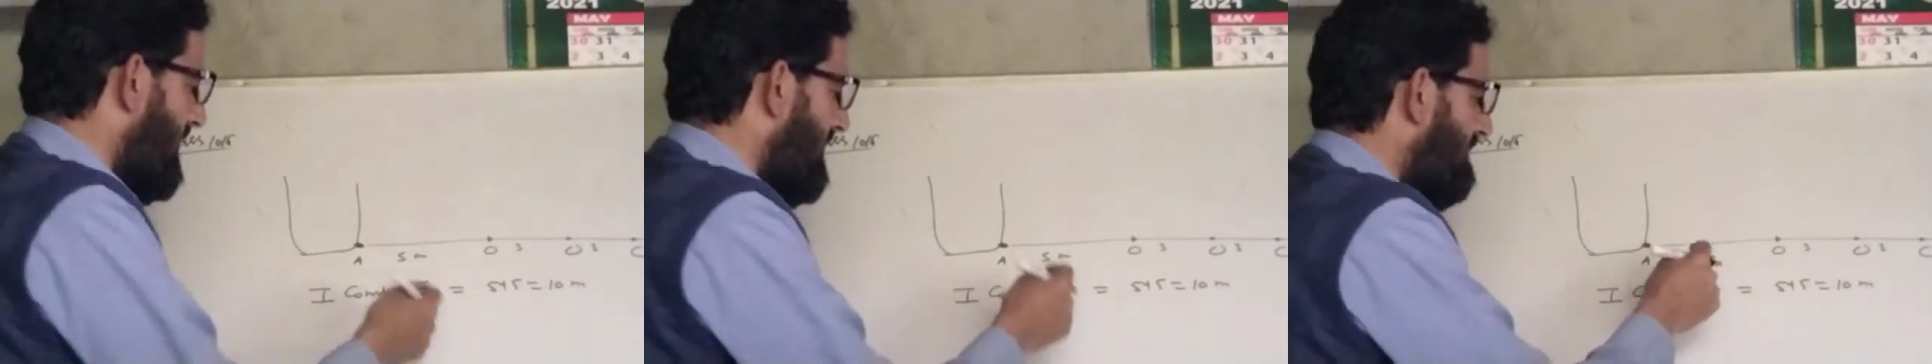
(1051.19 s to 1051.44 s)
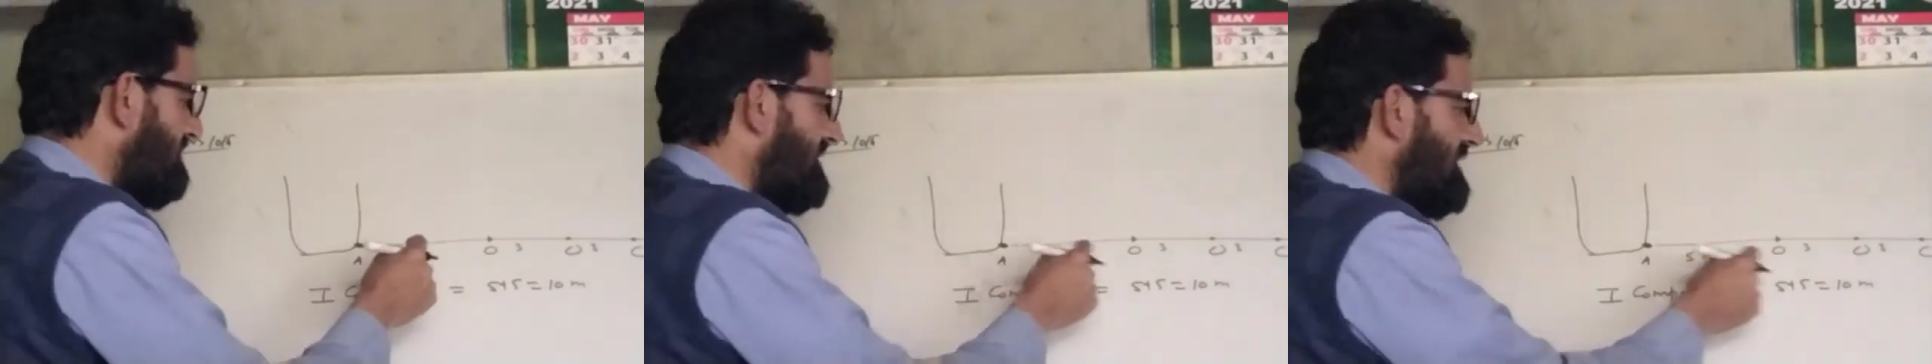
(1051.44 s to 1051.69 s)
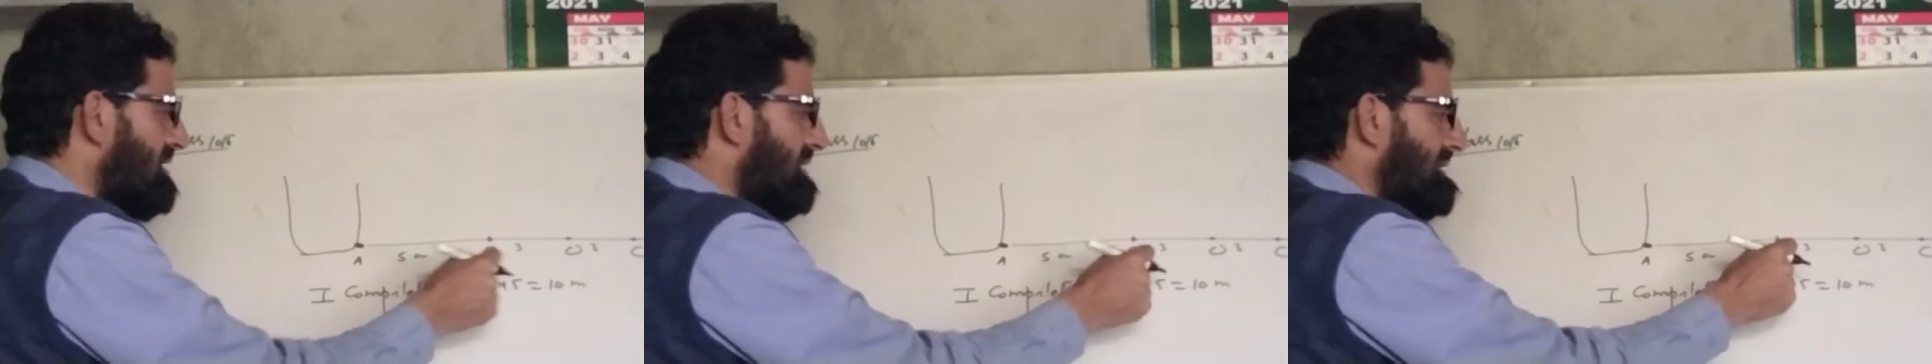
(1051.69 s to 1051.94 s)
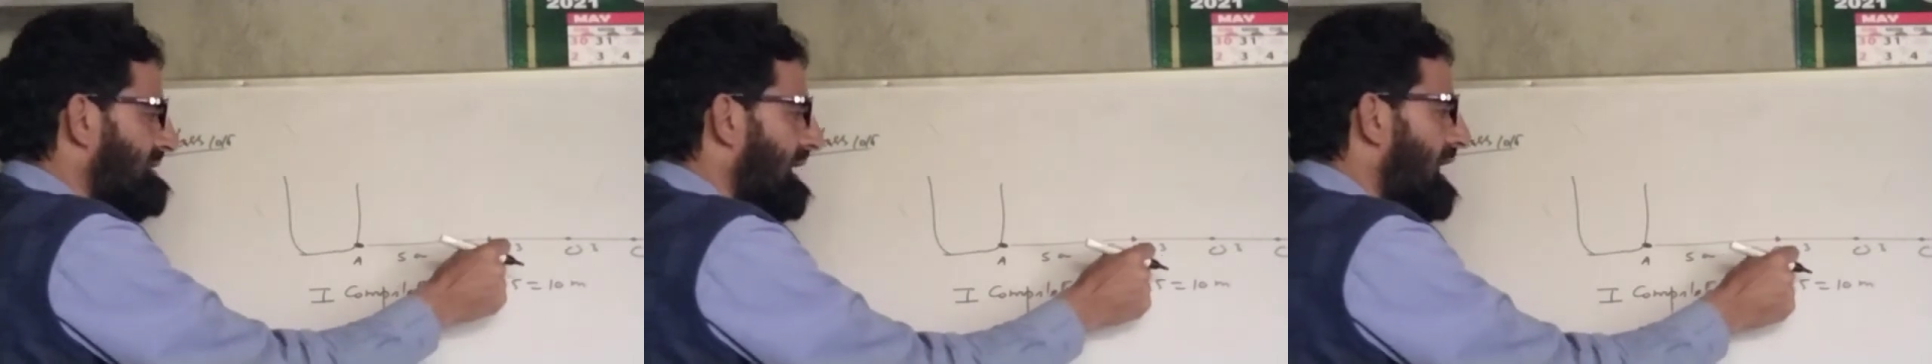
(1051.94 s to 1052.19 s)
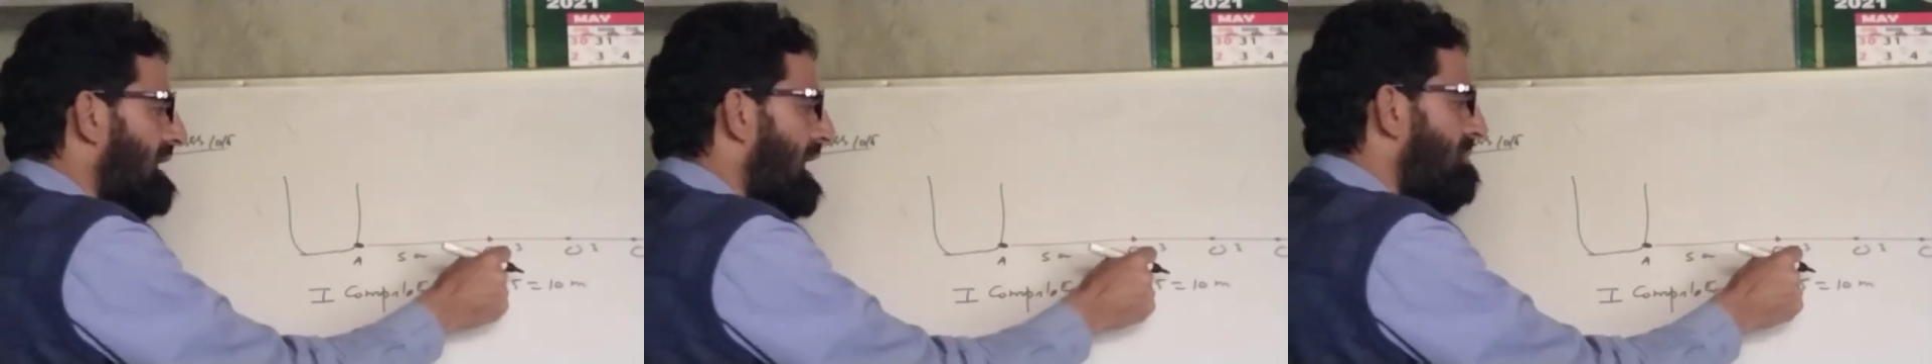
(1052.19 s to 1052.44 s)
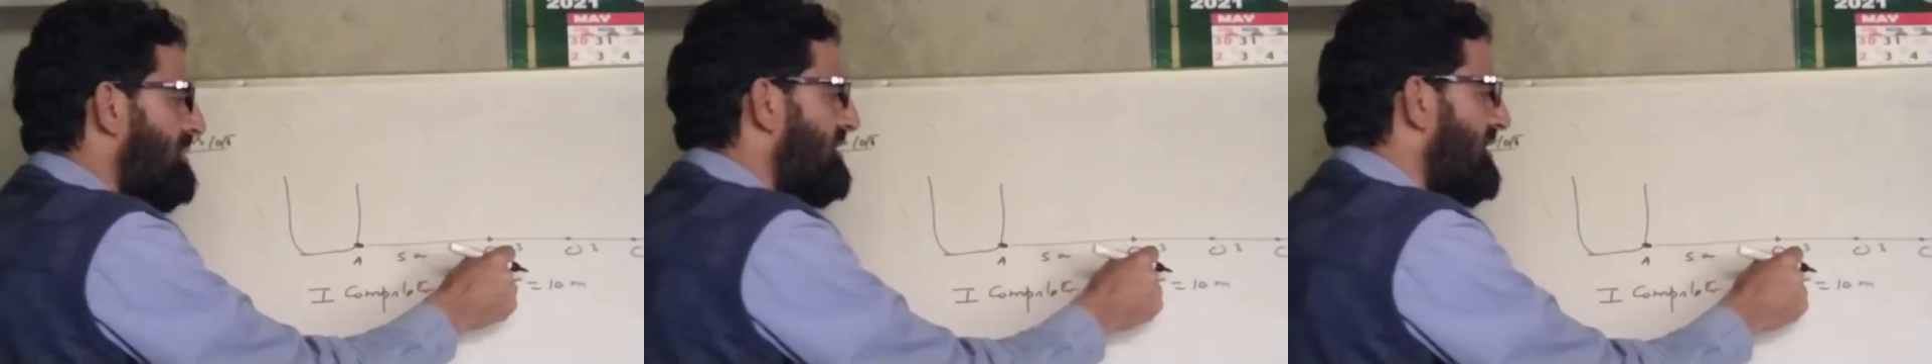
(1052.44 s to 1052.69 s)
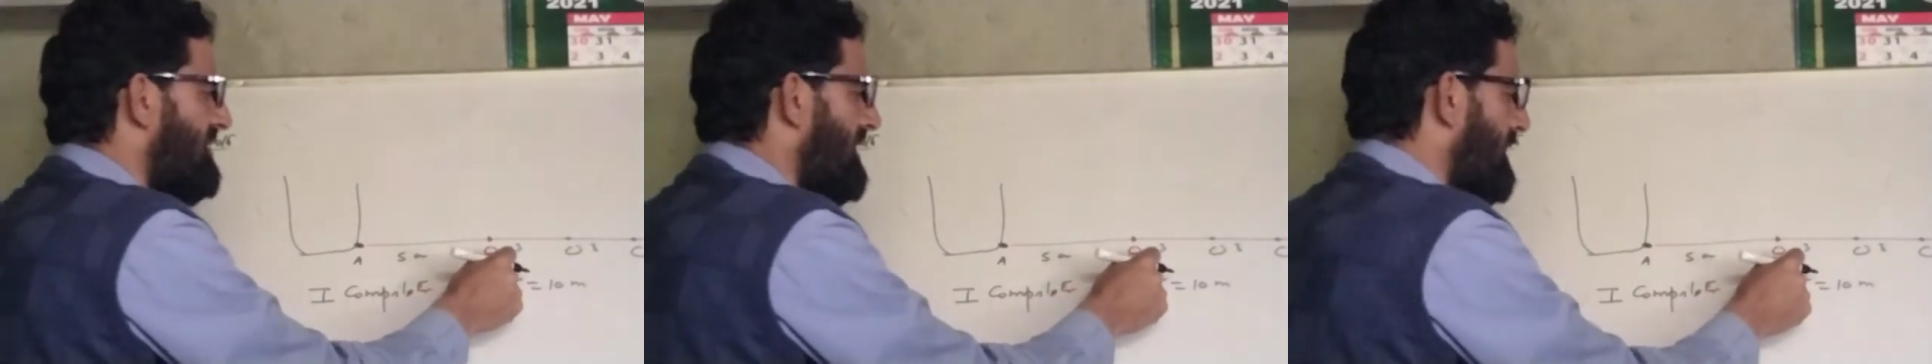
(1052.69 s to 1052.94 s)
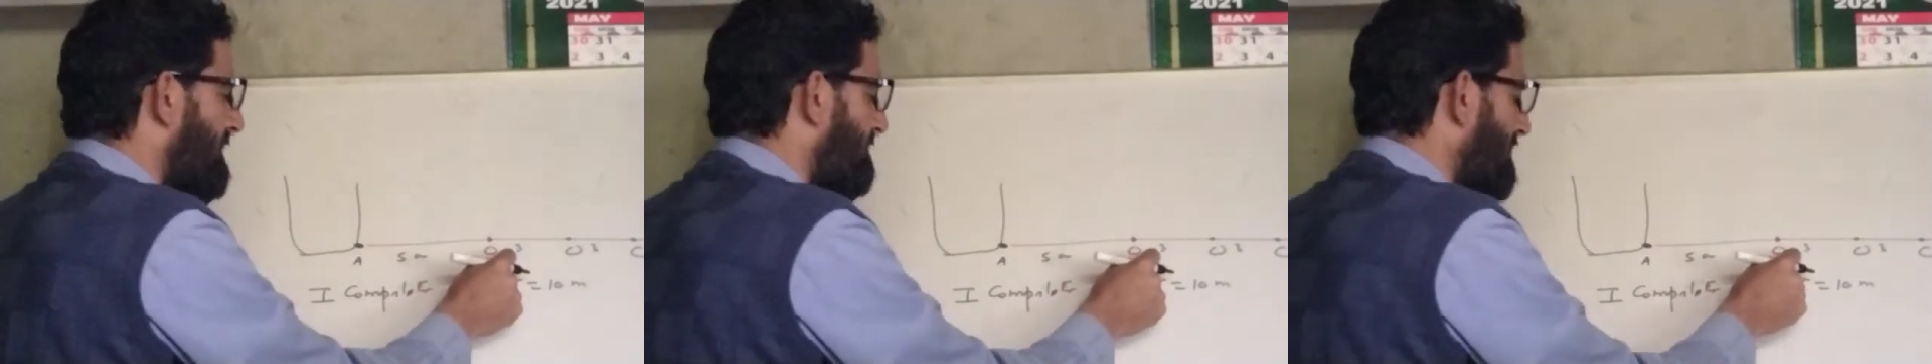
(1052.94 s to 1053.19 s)
Now see, the second
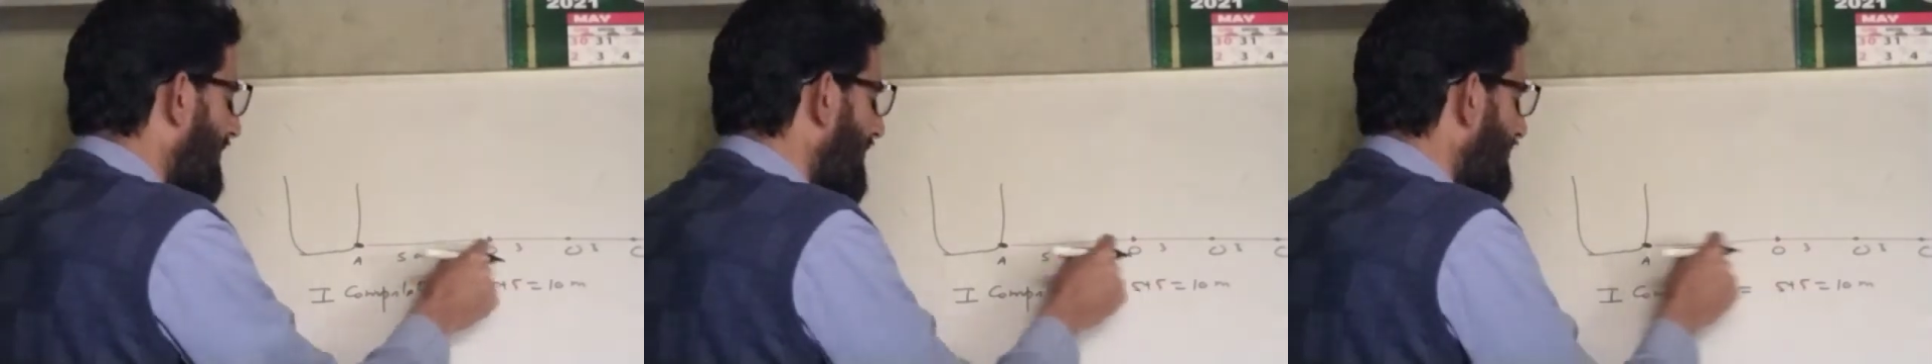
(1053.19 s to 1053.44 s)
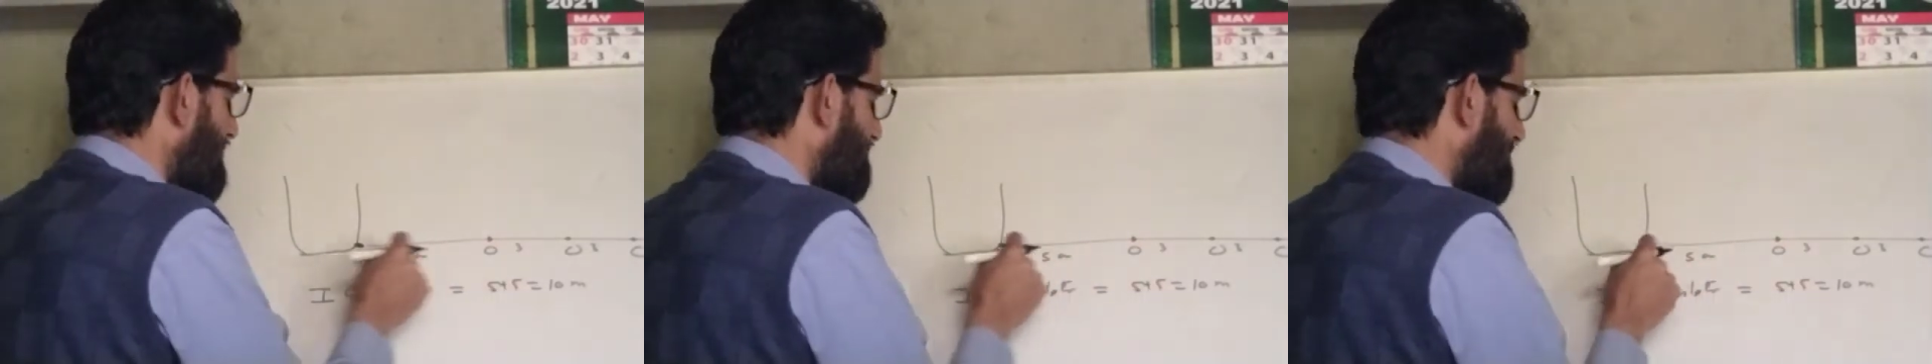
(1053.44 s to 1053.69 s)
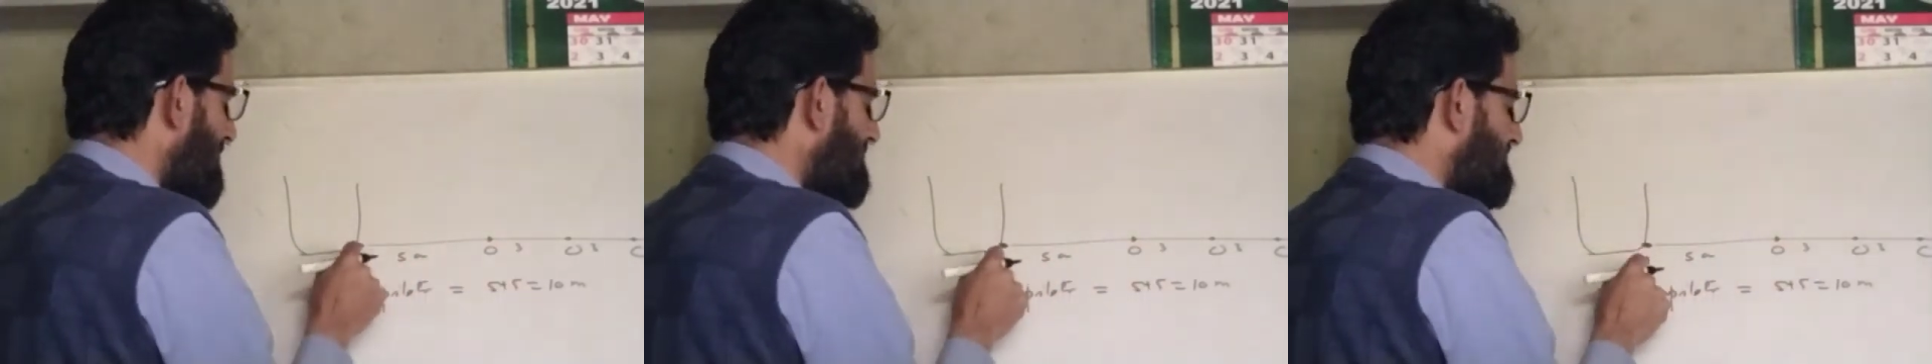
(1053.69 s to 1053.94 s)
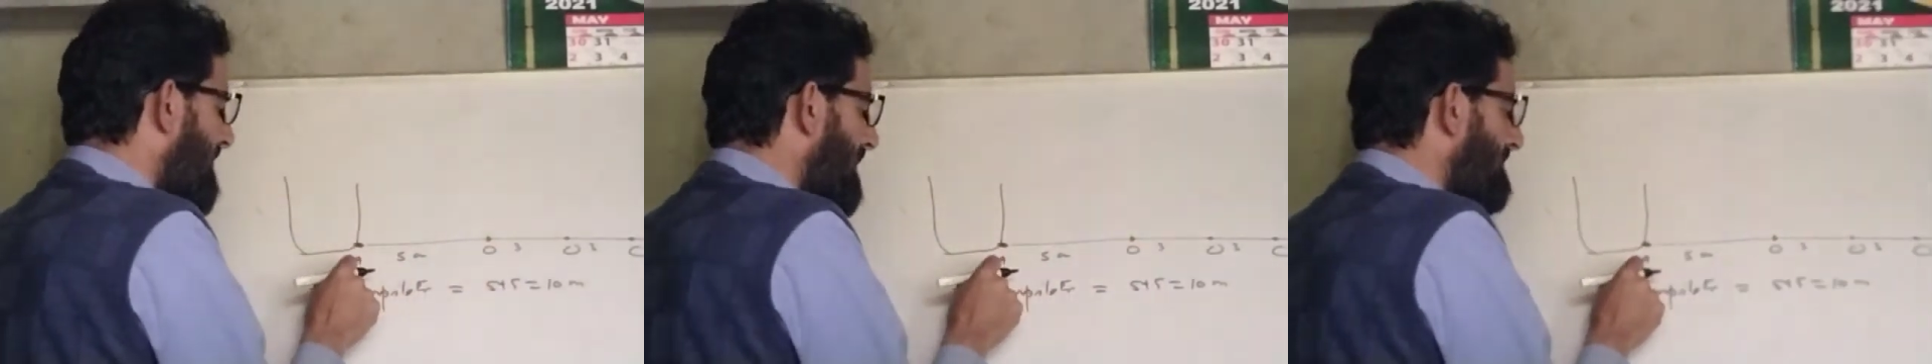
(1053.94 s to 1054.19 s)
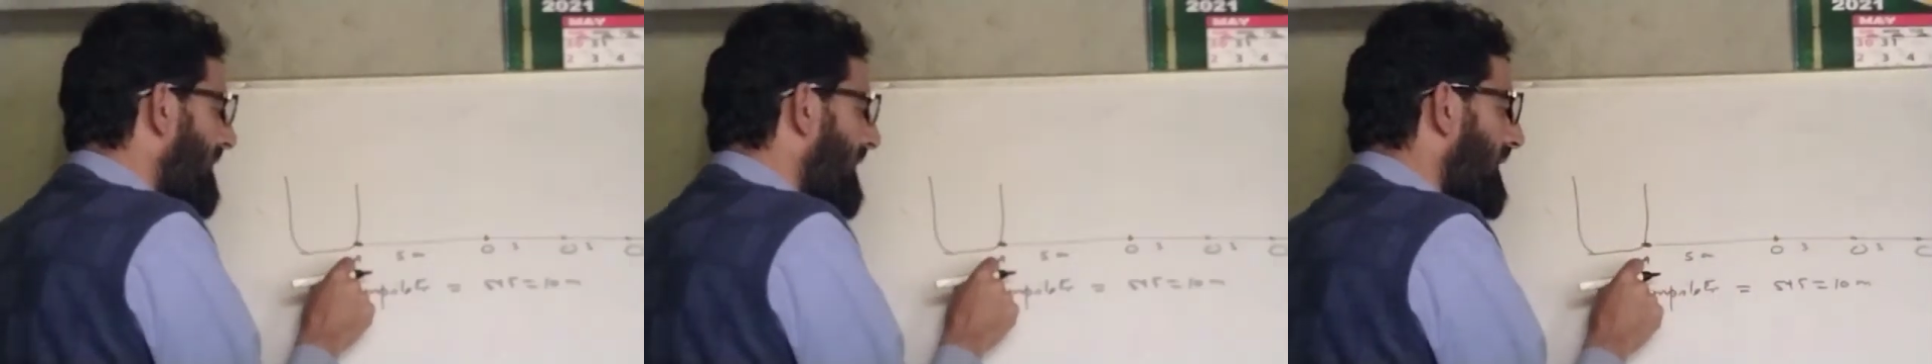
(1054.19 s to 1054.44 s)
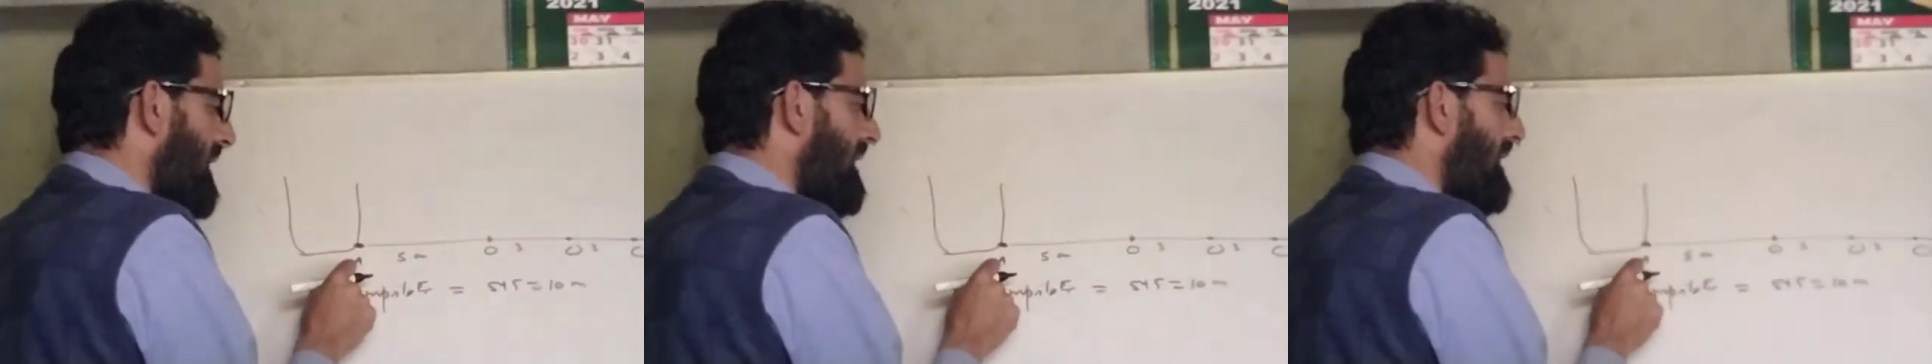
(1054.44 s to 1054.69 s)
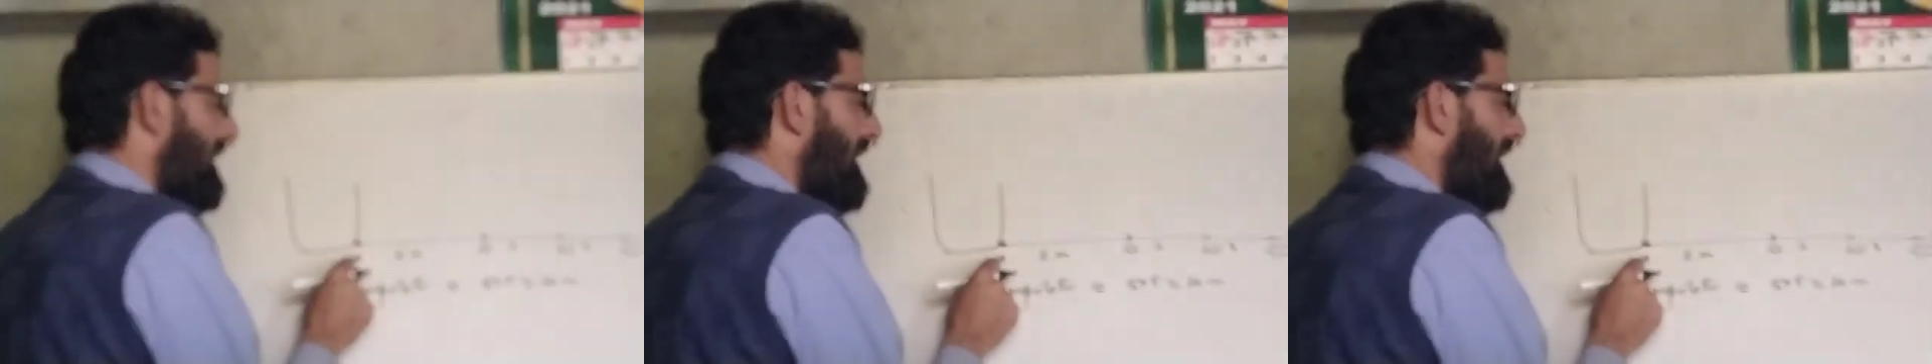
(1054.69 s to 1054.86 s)
competitor starts from A